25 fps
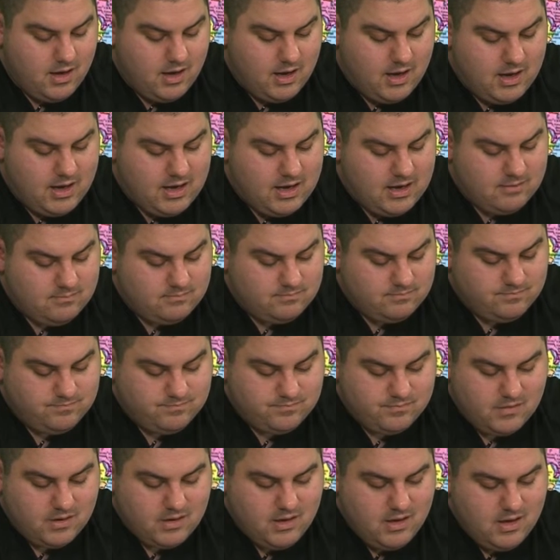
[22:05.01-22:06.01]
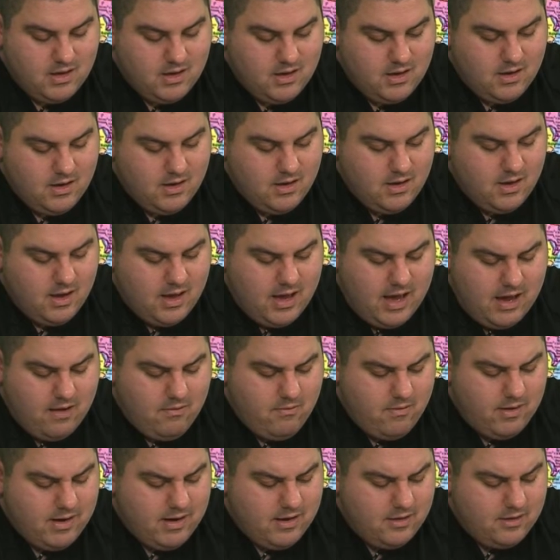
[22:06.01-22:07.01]
Um, I
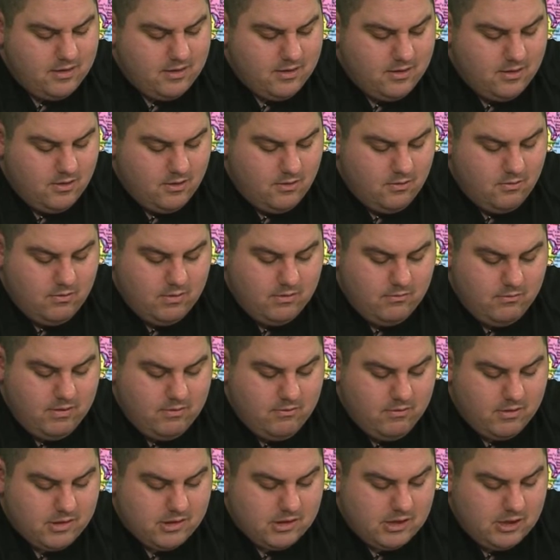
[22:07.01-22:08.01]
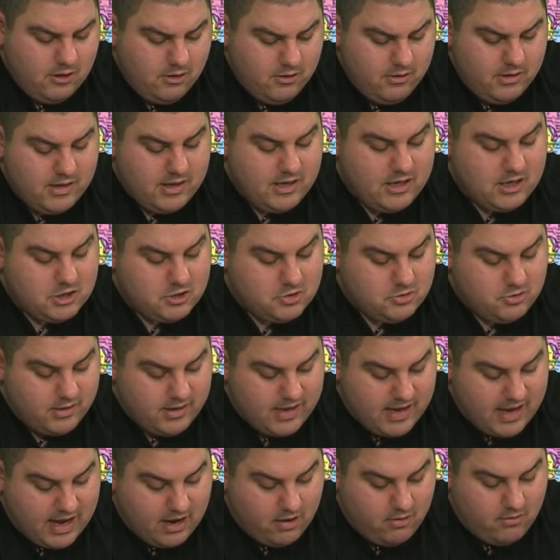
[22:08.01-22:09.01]
wanted to, when we return to history
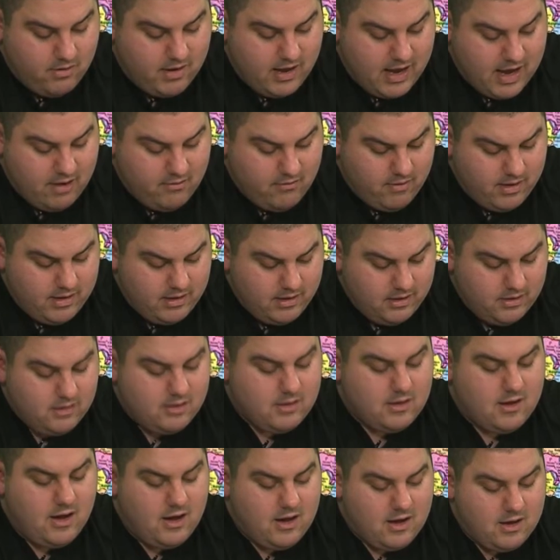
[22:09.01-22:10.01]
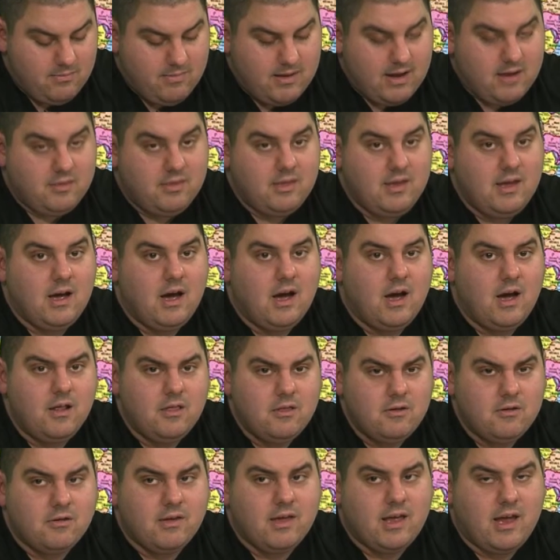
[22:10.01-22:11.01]
now, I wanted to talk about the
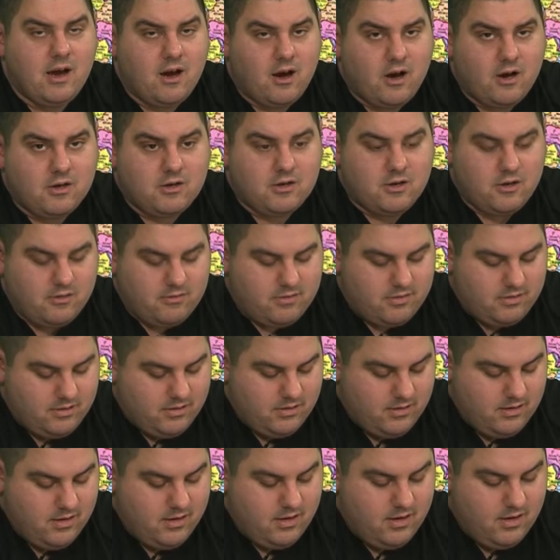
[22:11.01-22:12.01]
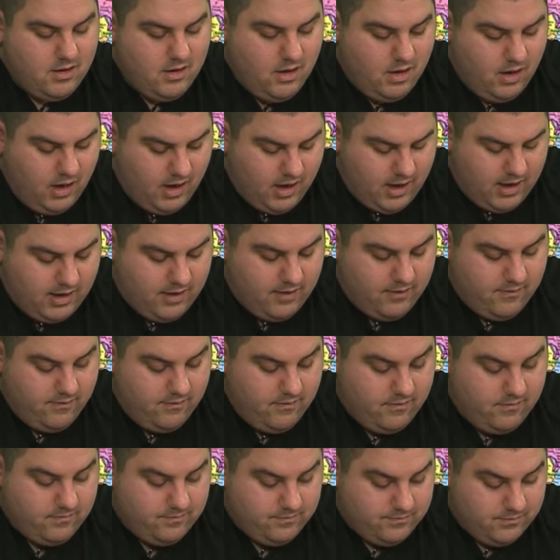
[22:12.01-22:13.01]
other characters of
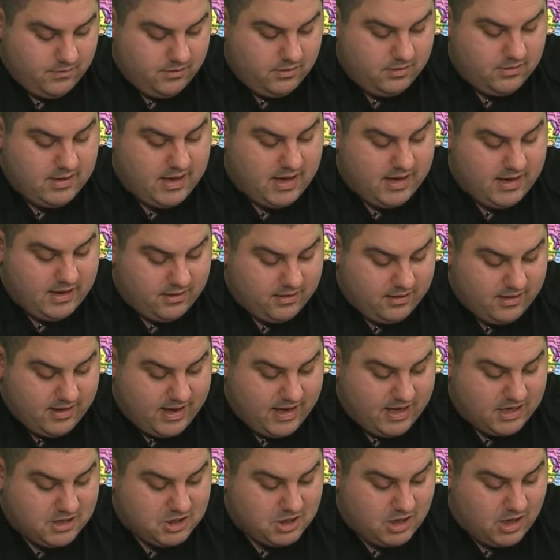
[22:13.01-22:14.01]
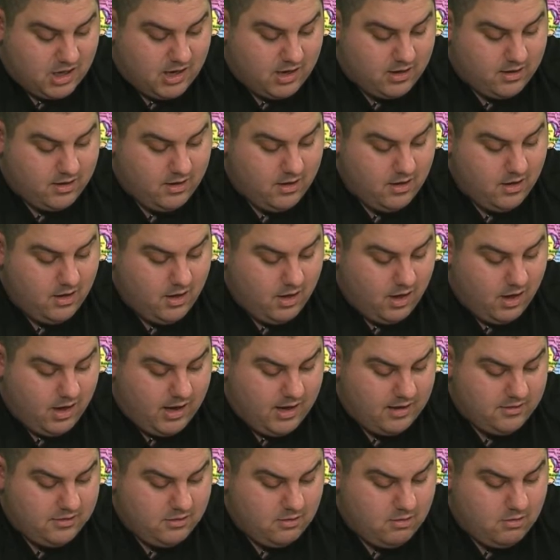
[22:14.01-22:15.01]
Sonic the Hedgehog.
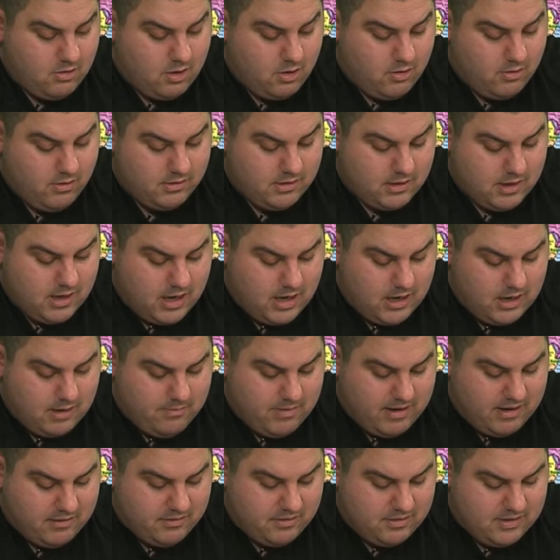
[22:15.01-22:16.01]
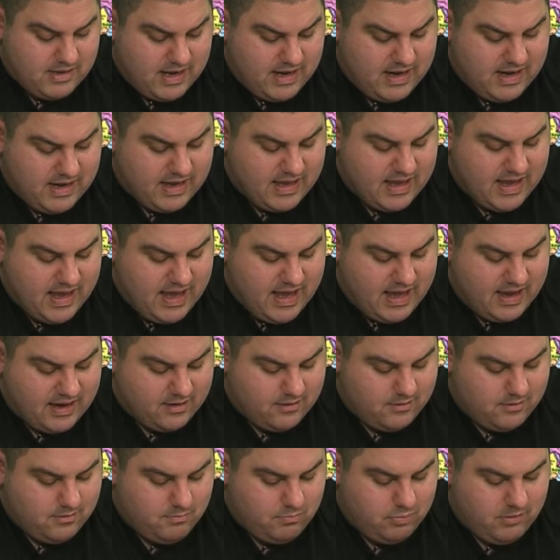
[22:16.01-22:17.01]
Also go and talk about Sonic
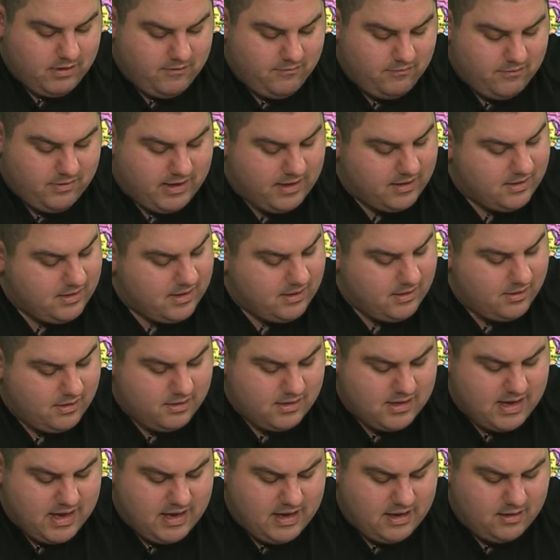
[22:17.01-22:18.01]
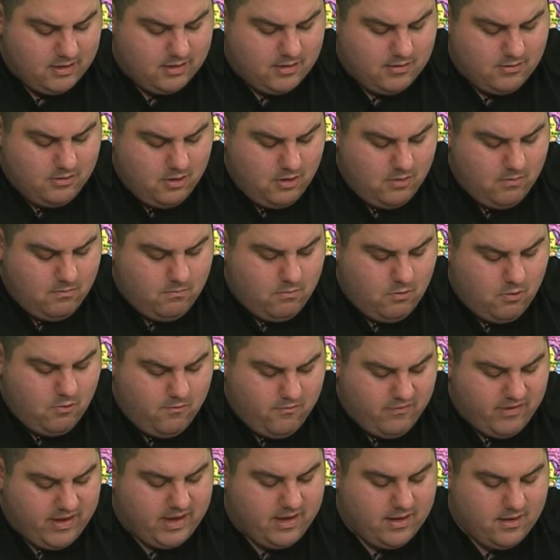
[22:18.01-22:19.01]
X briefly, and then Sonic the new
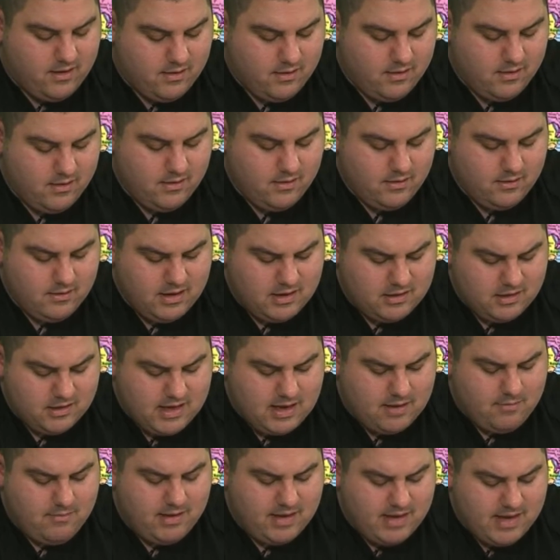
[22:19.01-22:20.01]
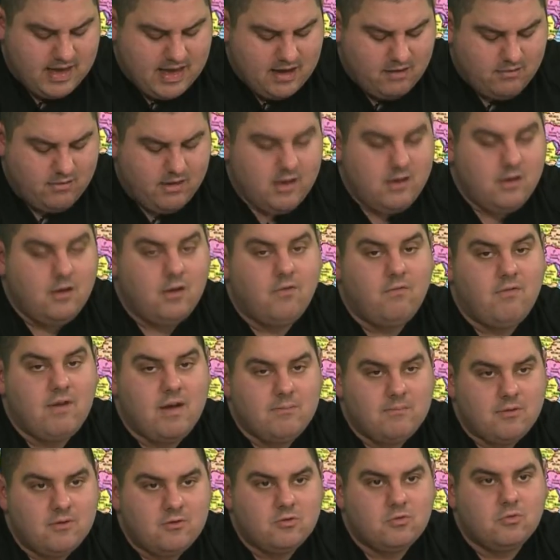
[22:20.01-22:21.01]
movie that's coming out in
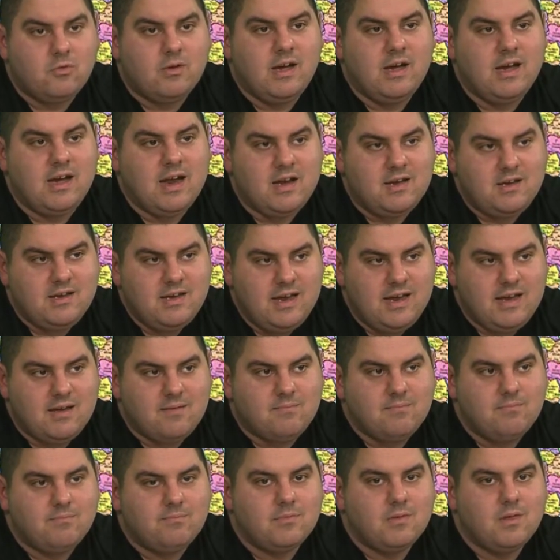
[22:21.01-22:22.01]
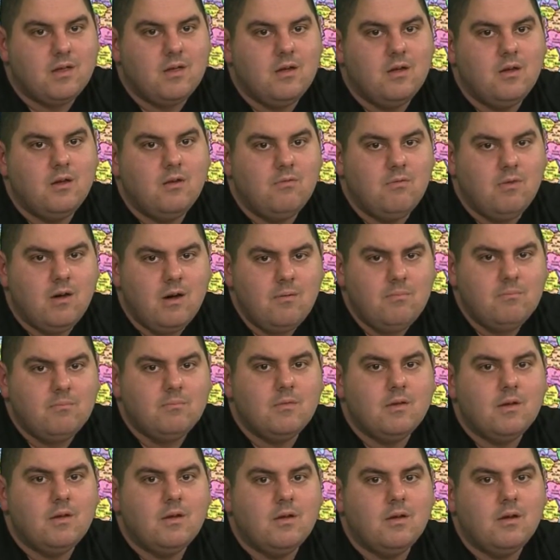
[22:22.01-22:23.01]
November 2019. Well,
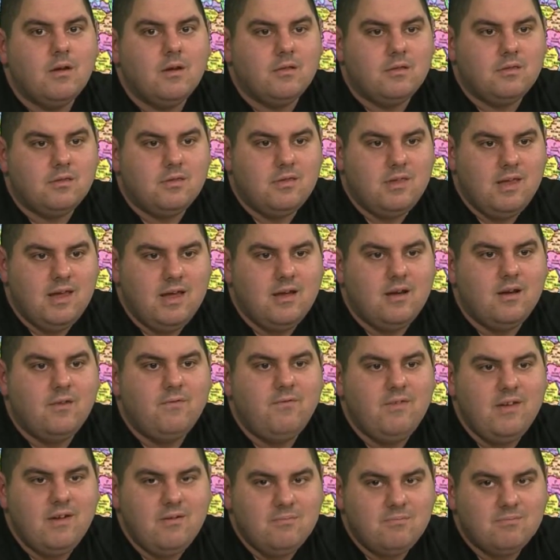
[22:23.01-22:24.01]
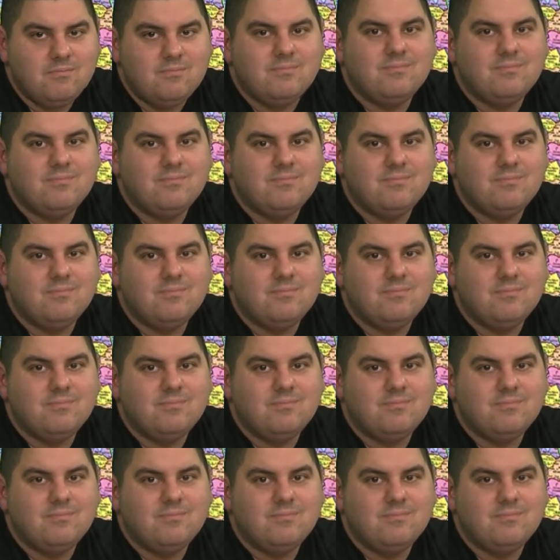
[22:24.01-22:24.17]
see you in a few.